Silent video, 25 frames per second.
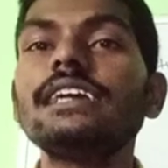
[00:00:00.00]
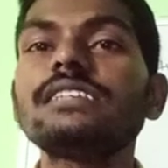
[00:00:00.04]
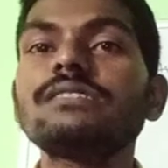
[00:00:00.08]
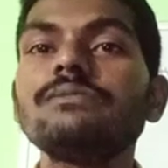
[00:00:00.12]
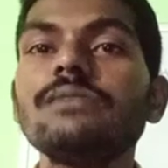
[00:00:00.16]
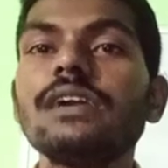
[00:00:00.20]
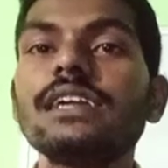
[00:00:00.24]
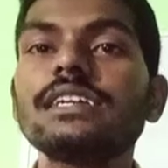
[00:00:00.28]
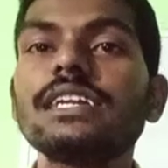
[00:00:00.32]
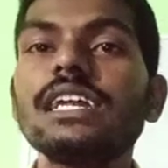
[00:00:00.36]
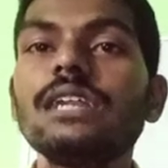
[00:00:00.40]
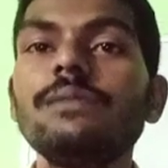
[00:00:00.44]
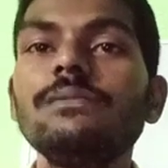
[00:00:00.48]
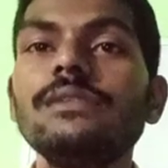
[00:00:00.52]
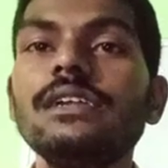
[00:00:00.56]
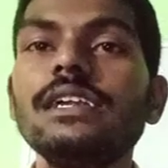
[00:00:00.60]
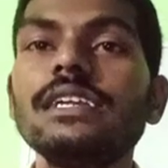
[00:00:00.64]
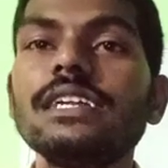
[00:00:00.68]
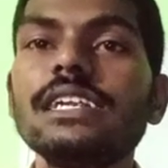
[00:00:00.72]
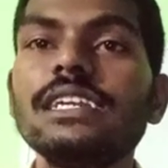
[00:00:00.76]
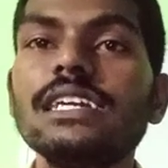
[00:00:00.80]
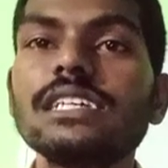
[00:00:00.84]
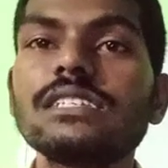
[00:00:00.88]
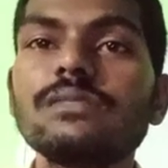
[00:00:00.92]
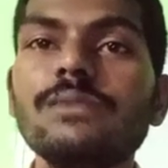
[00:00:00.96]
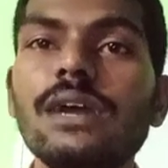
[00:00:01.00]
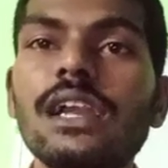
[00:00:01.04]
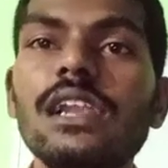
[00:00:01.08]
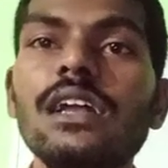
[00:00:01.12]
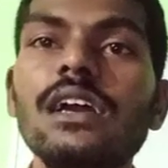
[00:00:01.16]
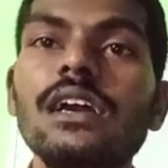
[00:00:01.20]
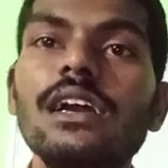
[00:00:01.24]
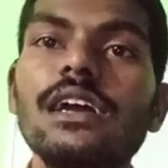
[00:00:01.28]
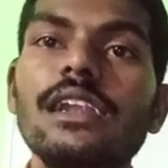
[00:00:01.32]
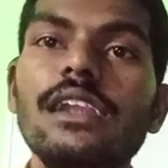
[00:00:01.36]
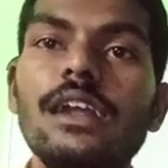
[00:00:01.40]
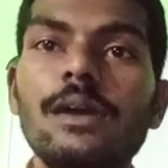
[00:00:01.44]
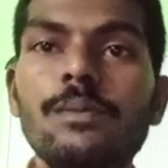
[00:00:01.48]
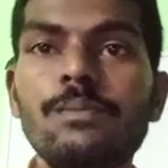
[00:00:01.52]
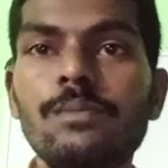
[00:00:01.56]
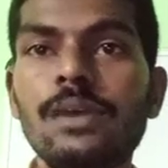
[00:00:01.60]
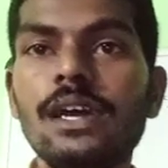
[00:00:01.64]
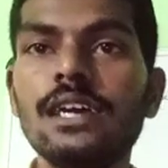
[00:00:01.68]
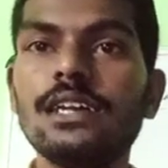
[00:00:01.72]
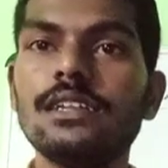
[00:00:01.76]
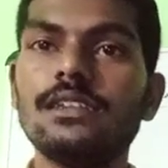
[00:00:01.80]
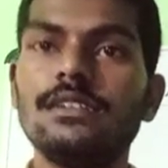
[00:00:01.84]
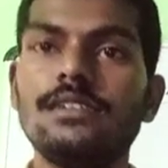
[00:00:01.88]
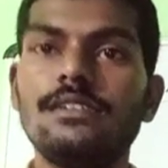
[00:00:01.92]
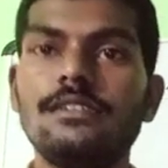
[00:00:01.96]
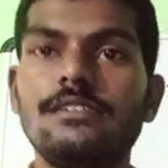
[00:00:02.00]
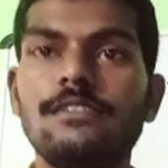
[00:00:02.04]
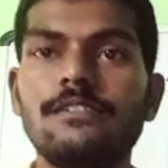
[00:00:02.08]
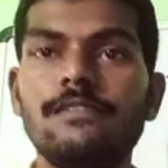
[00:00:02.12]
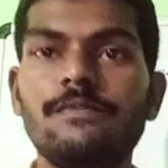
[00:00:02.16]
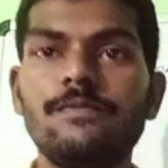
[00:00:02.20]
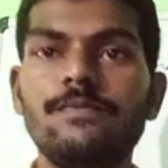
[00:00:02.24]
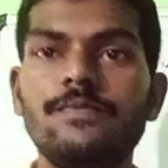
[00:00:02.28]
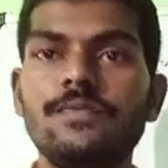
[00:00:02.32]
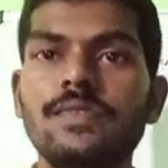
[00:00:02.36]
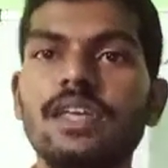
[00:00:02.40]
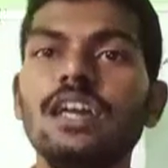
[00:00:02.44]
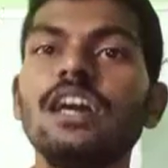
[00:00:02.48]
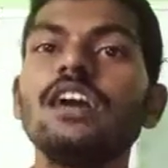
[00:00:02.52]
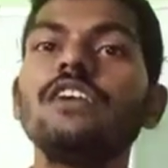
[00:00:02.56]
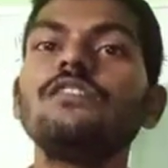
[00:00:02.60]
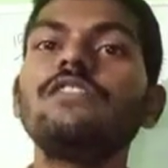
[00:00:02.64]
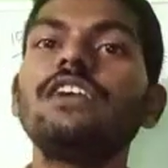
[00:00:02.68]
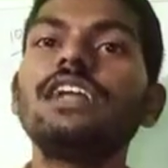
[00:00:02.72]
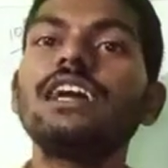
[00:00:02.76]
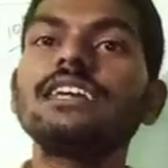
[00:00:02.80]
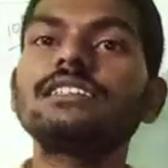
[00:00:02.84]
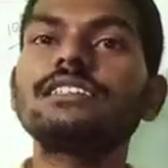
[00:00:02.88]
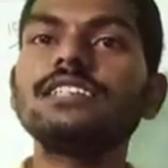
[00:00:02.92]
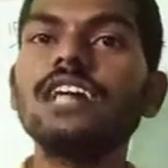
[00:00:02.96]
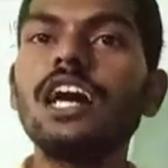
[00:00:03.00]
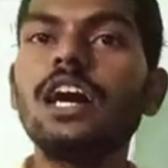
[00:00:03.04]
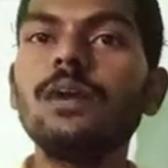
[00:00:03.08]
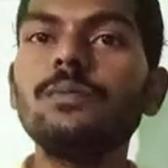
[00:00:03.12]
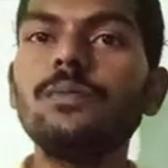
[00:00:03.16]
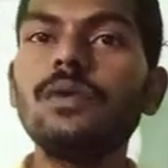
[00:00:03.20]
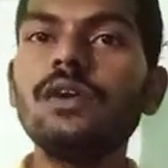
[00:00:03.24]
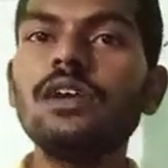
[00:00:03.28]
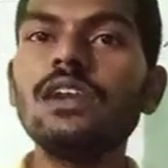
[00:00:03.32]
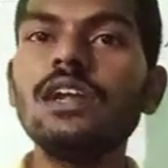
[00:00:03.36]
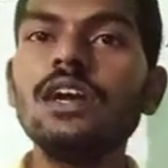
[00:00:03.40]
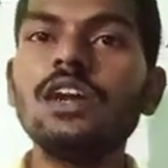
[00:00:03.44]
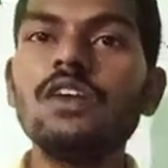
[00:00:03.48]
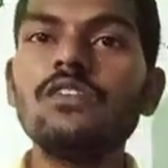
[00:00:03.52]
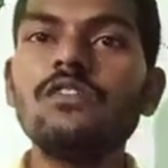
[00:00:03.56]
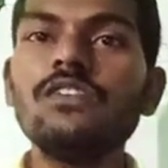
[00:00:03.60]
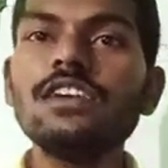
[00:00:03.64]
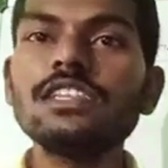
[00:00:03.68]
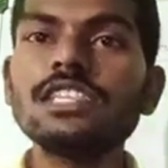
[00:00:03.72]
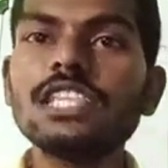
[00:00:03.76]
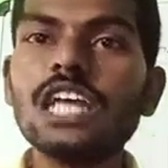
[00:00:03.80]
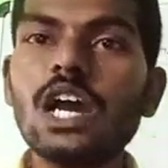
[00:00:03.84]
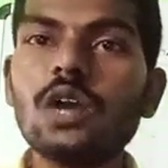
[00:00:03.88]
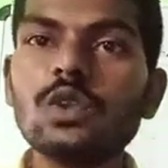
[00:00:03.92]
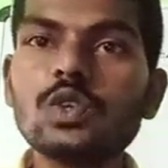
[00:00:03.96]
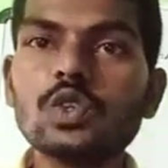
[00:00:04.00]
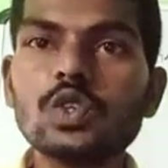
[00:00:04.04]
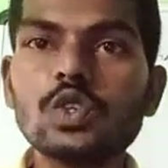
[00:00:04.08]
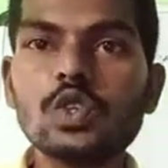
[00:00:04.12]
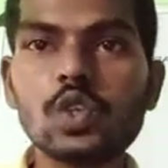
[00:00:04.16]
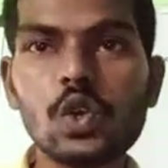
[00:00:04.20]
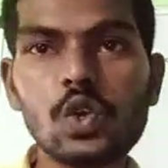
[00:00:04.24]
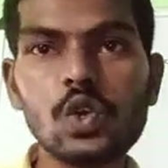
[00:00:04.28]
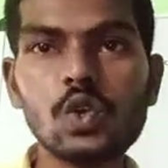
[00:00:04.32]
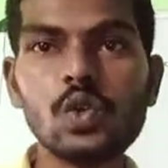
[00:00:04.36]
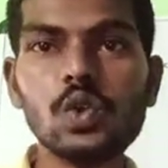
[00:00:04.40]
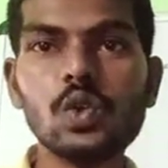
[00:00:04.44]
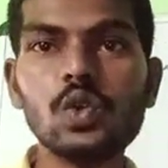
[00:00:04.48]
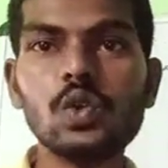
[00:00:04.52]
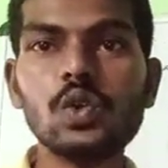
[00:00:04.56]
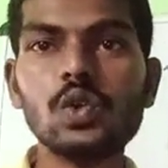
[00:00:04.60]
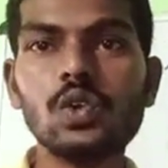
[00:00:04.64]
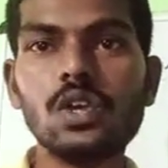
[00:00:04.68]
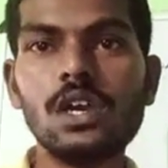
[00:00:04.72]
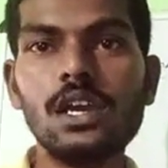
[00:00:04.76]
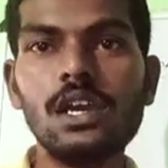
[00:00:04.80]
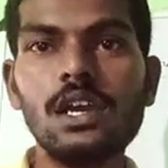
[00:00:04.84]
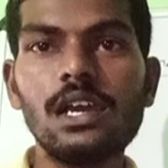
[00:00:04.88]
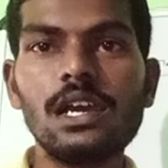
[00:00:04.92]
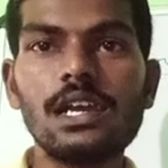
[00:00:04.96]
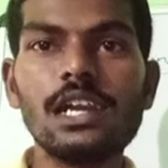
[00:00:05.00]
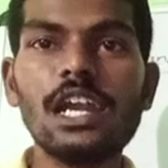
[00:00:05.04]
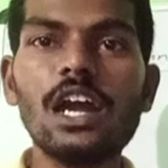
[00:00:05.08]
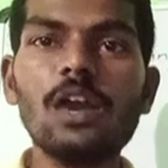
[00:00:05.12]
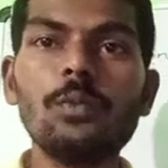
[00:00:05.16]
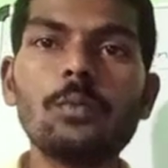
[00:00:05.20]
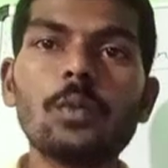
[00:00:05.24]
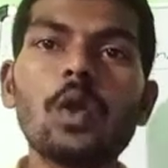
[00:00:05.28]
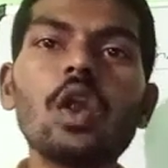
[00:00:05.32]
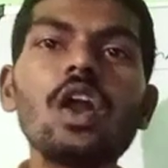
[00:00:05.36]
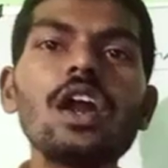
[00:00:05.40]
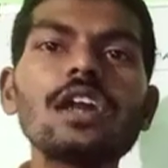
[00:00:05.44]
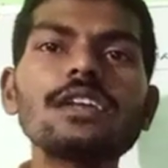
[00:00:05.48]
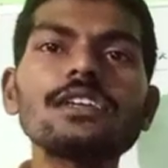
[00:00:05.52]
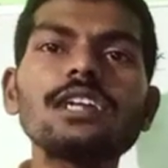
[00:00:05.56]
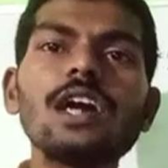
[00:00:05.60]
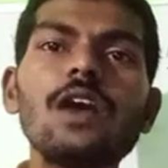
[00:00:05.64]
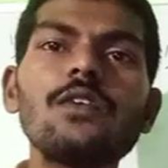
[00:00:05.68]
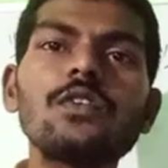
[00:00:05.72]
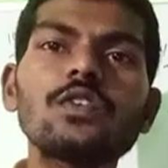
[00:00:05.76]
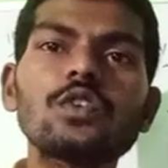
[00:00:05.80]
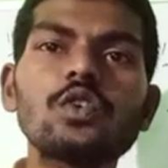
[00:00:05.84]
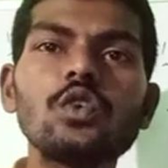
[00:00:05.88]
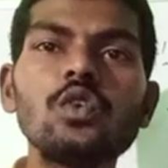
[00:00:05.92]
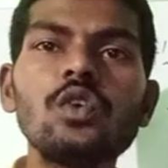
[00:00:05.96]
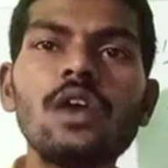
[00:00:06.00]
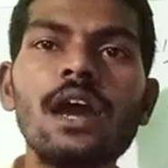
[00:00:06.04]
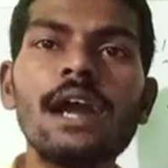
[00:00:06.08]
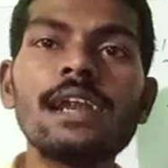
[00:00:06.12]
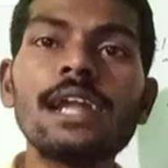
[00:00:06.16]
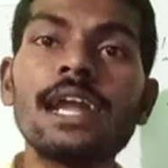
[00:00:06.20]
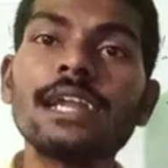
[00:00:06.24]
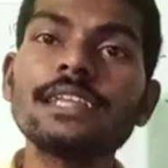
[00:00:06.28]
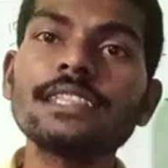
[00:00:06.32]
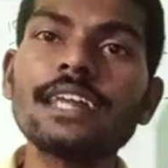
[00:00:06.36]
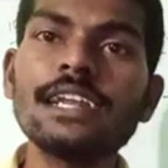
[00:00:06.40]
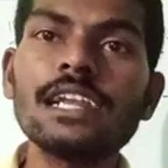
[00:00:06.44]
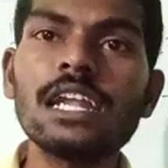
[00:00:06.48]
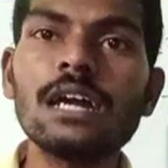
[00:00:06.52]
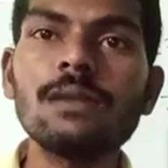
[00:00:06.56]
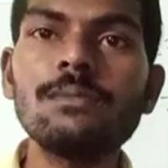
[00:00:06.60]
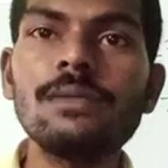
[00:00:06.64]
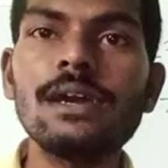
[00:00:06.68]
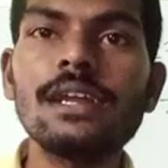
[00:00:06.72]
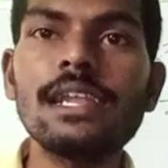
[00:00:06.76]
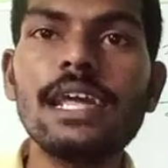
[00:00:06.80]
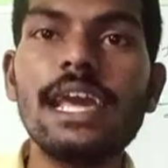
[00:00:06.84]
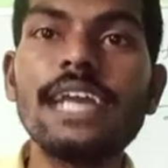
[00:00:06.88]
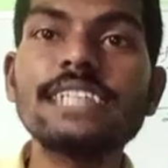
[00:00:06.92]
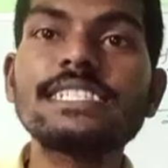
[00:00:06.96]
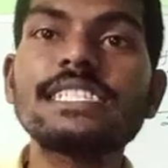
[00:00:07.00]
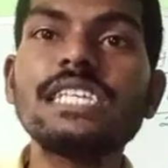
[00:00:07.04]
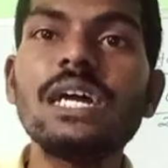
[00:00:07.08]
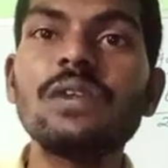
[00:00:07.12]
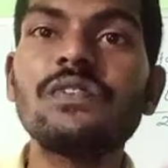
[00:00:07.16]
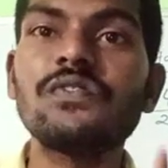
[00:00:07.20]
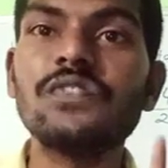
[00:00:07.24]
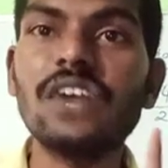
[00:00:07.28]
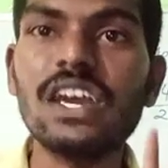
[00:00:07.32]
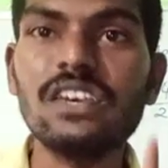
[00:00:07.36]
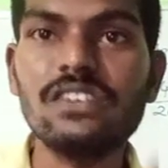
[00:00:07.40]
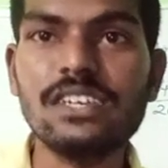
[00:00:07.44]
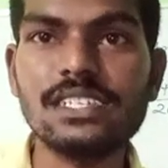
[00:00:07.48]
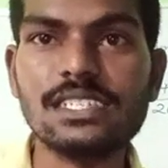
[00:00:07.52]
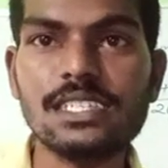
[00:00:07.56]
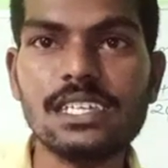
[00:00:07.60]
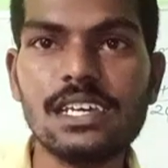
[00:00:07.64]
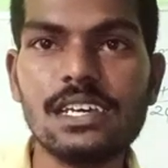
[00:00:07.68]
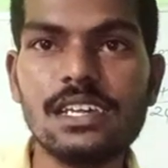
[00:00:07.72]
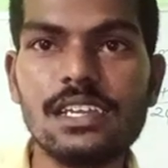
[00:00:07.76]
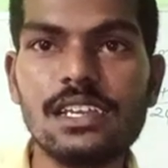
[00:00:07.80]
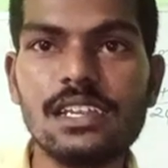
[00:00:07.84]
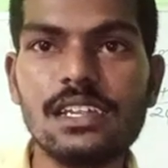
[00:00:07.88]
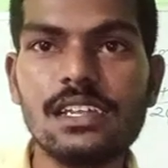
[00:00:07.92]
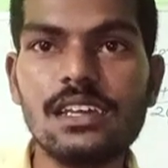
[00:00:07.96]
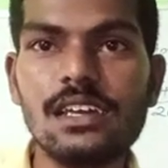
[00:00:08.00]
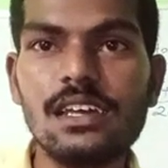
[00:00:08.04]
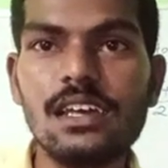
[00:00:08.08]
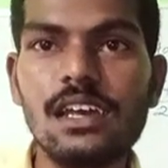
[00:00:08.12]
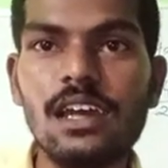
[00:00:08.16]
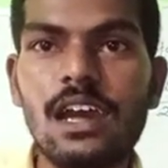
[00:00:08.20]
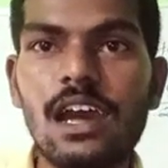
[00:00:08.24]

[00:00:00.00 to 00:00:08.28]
decimal number. For example, without 2, now product of 2 and another number except 5 is there